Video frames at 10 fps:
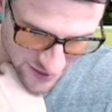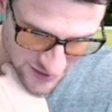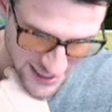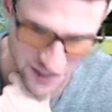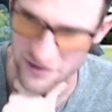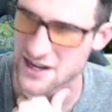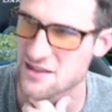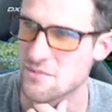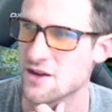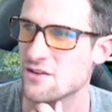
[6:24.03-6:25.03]
go down right in
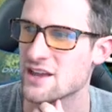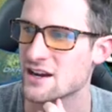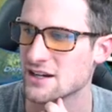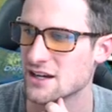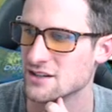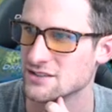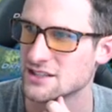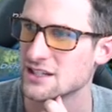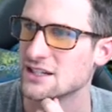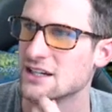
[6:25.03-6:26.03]
the middle. There it goes.
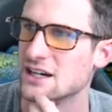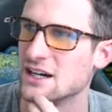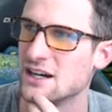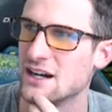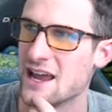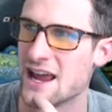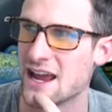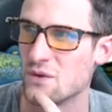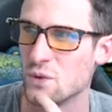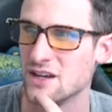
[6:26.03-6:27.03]
Uh,
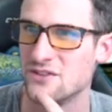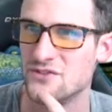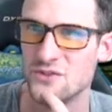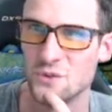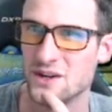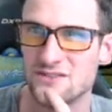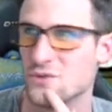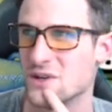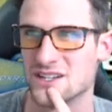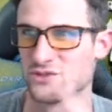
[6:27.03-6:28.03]
and we've, we
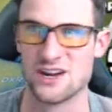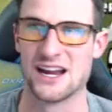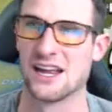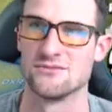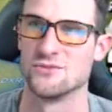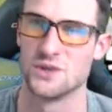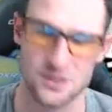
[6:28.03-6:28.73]
we just wreck it. We